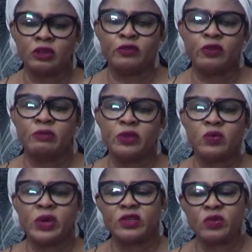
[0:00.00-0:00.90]
From the
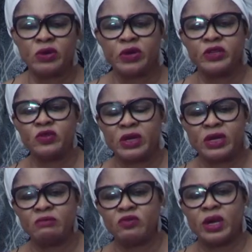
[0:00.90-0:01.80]
west, we're going to
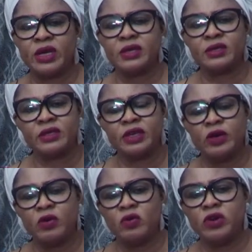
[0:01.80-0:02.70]
Anambra East,
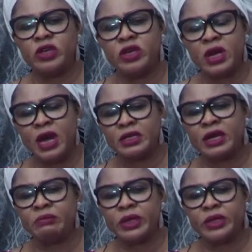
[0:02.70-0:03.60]
Oyi,
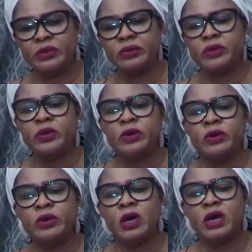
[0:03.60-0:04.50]
Anyamelu.
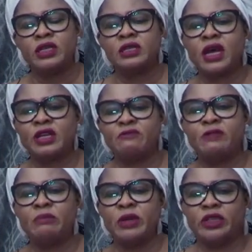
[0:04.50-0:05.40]
These are the
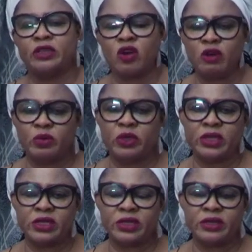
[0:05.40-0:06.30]
farming
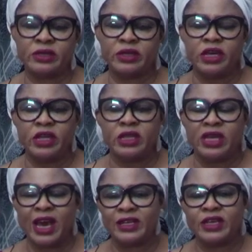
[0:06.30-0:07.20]
communities.
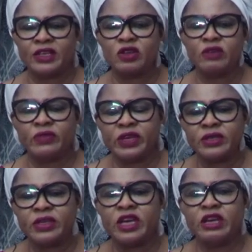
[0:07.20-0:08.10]
The essence of
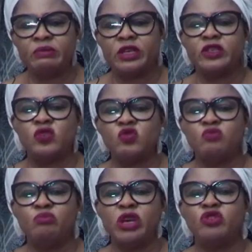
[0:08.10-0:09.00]
this scheme is to
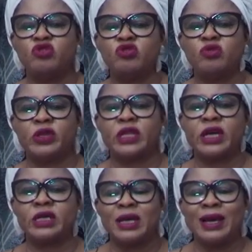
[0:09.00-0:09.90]
make sure
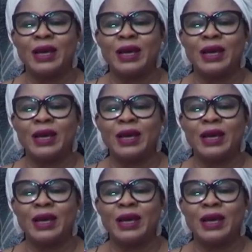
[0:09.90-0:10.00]
that